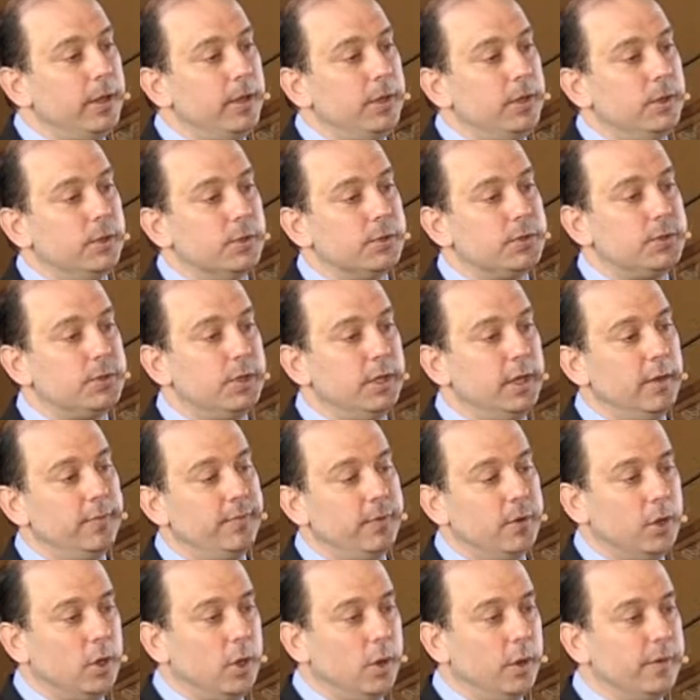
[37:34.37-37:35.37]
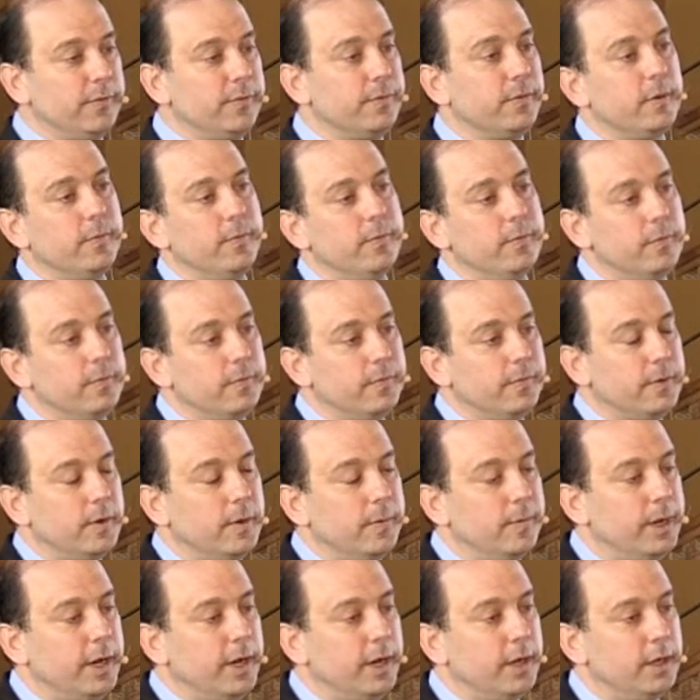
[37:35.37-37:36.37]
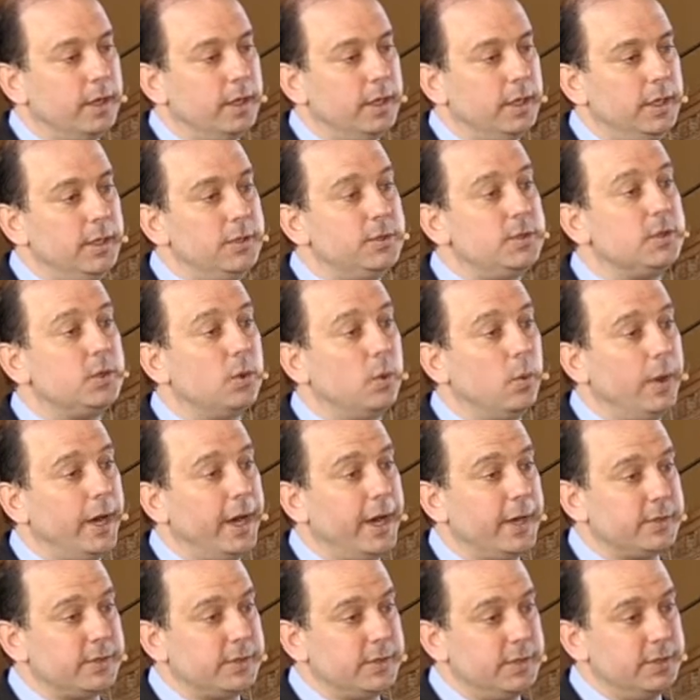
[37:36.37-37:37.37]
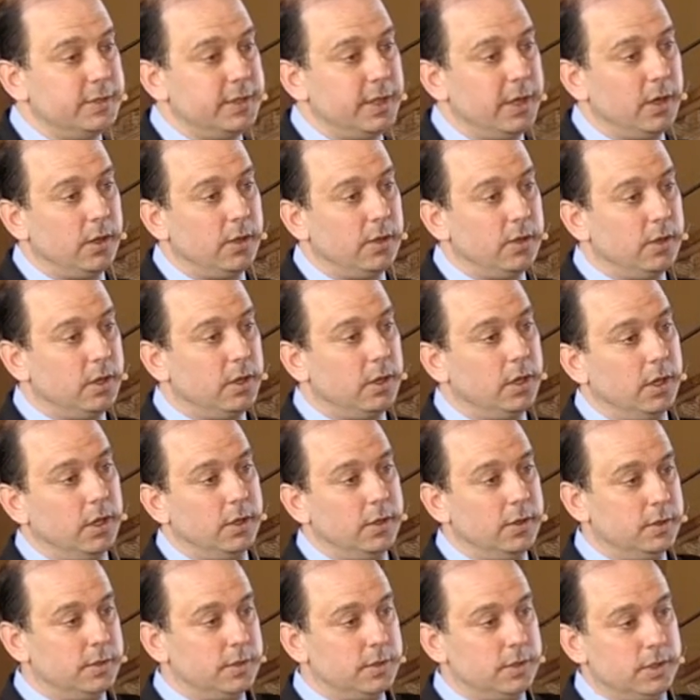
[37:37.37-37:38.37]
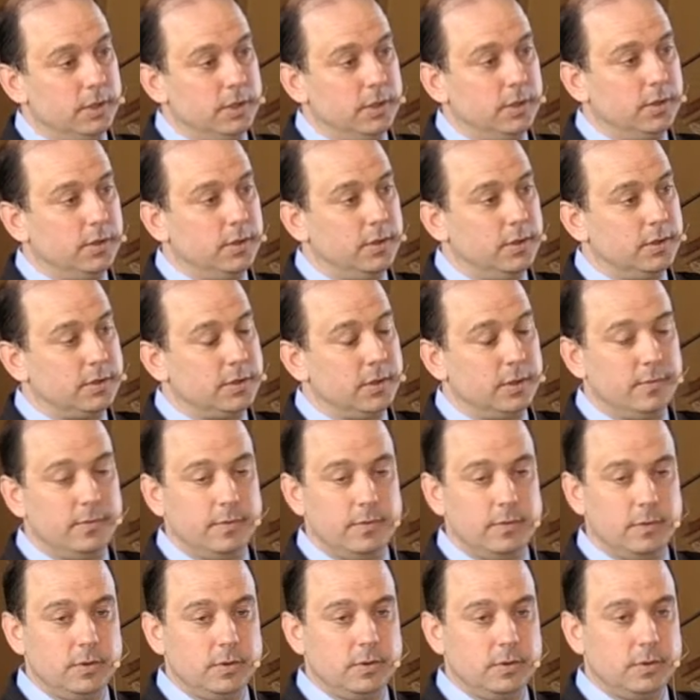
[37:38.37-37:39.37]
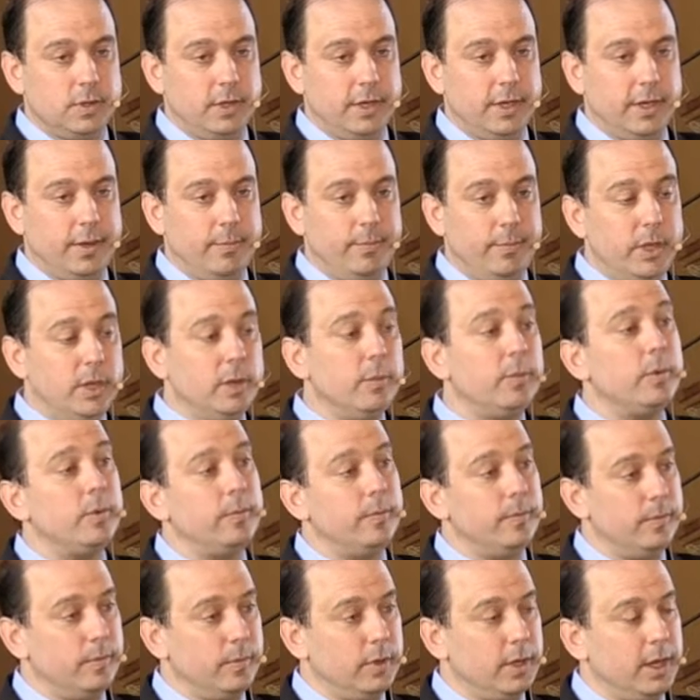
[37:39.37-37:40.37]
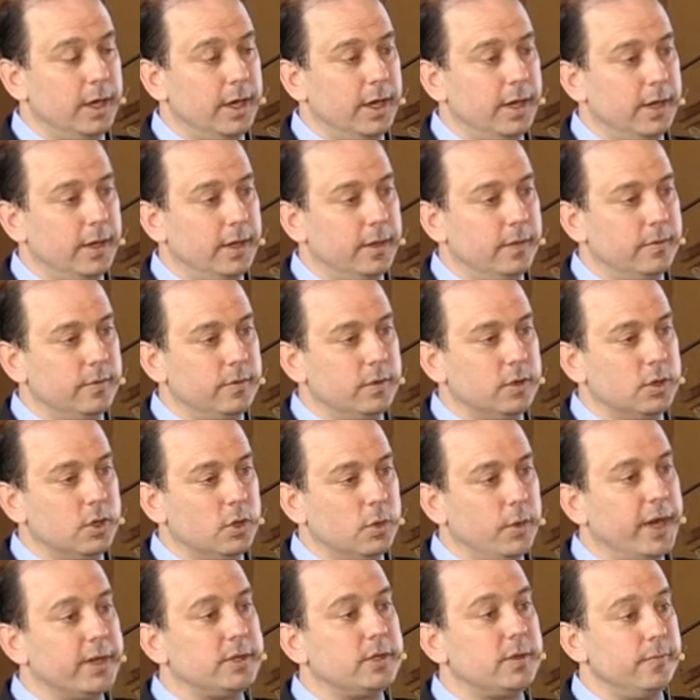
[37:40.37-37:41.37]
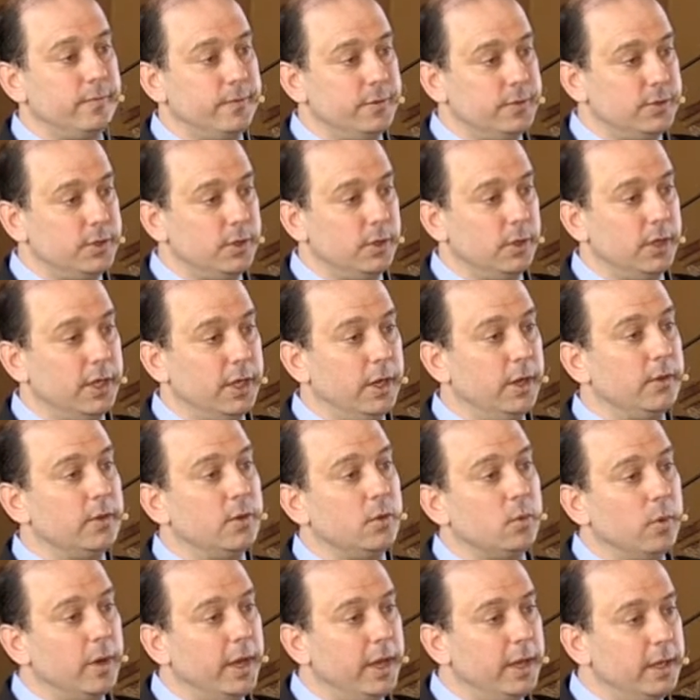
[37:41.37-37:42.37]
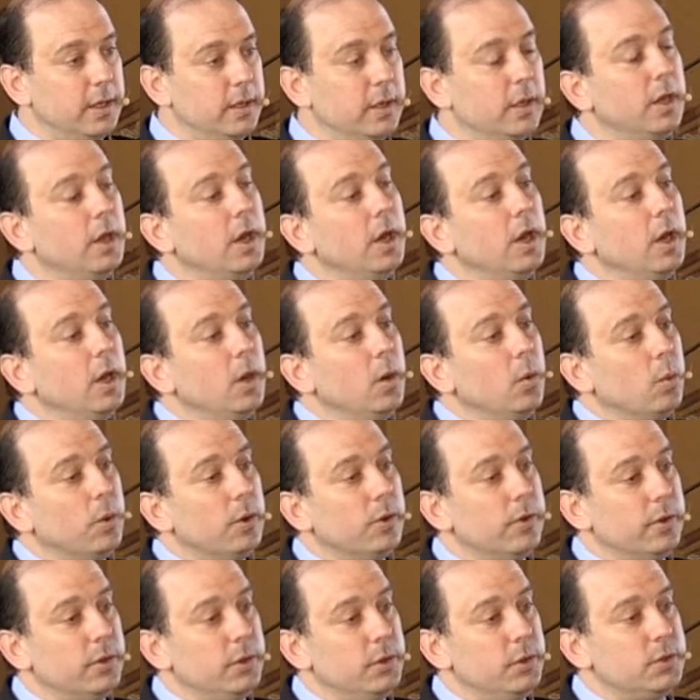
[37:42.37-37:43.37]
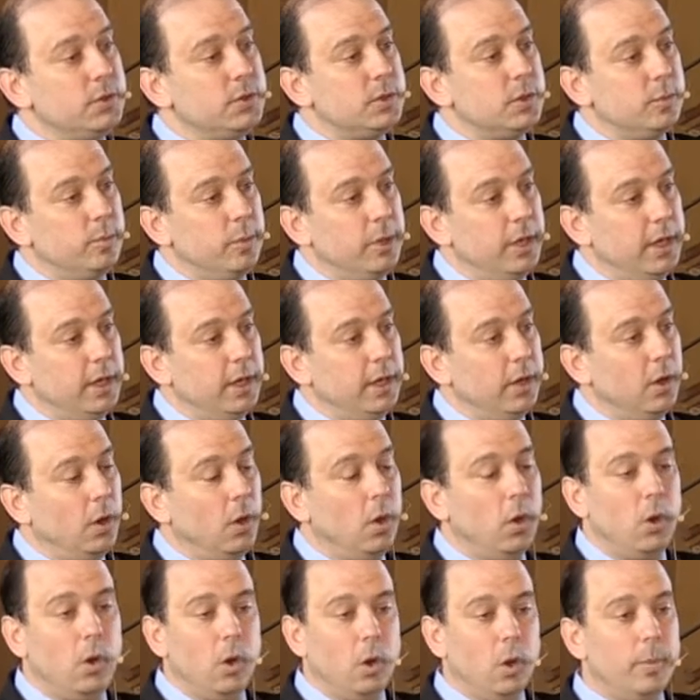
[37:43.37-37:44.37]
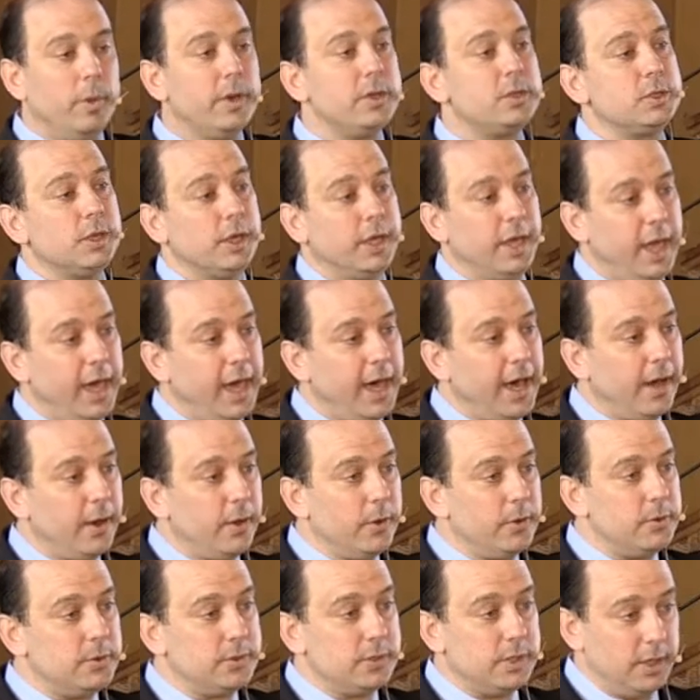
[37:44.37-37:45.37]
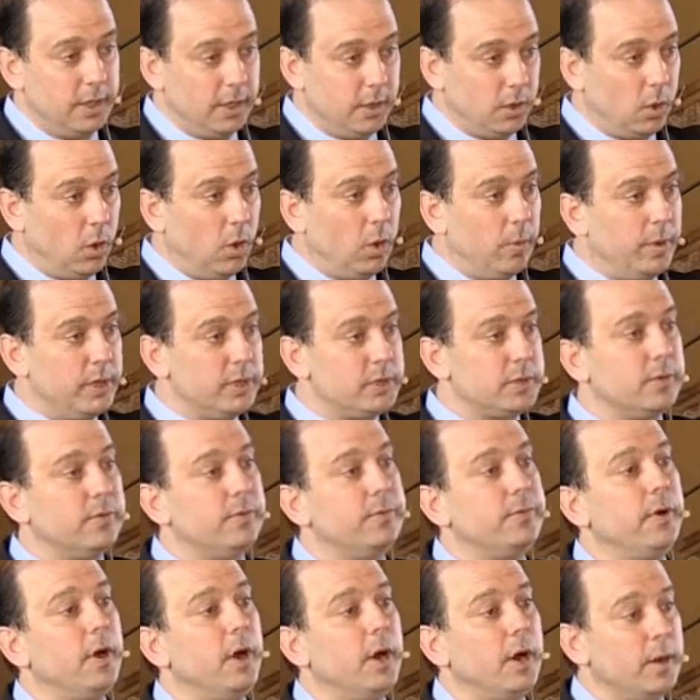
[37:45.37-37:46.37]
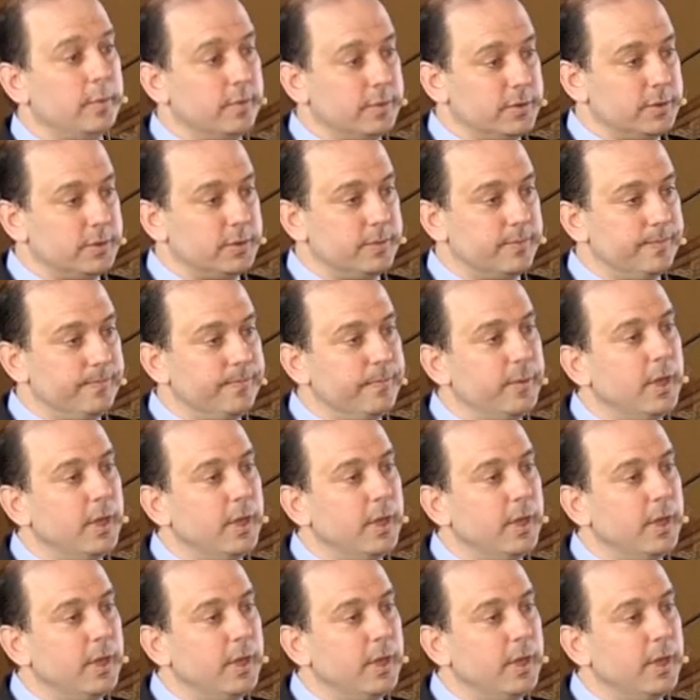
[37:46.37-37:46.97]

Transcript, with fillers: you'll see, if you're going from, from uh, east to west, is that on the, there's a, there's a, a minimum uh, correction facility on the right where there used to be a whole bunch of cows and a whole bunch of farms.